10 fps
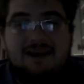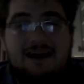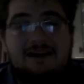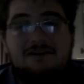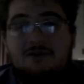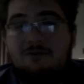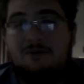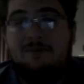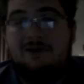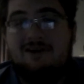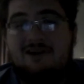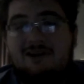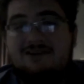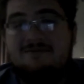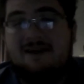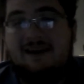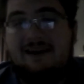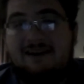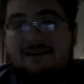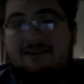Had no more burn cards in my
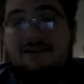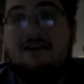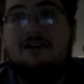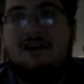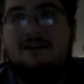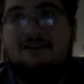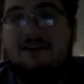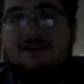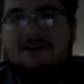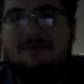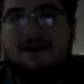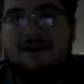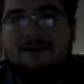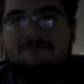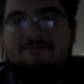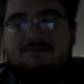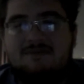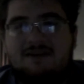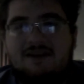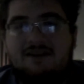hand, or no cards at all in my hand.
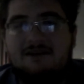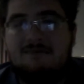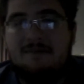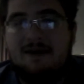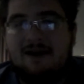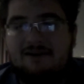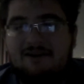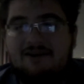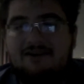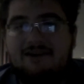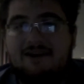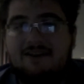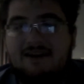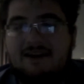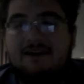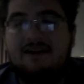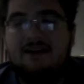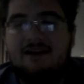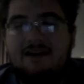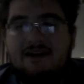Nothing on my back row or anything.
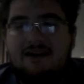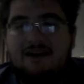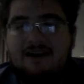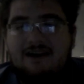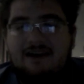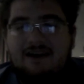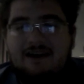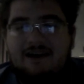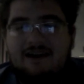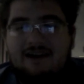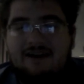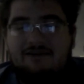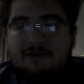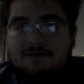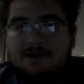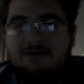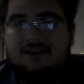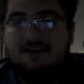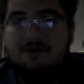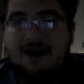And I flipped
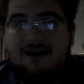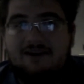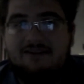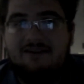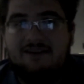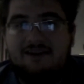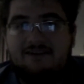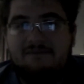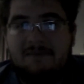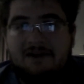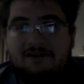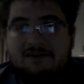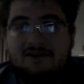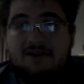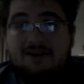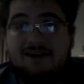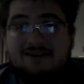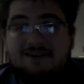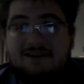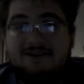over a duality for my draw the
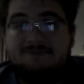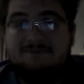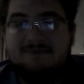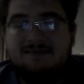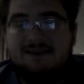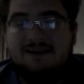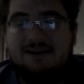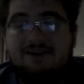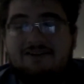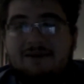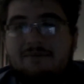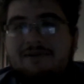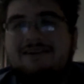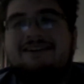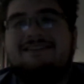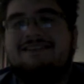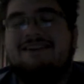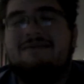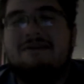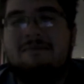next turn. And I was like, please just
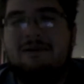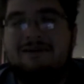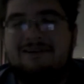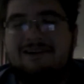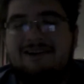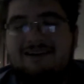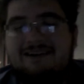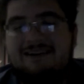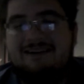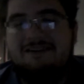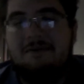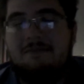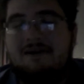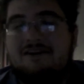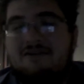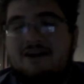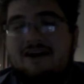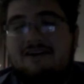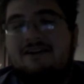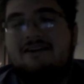give me a burn card. So I played
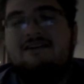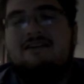duality,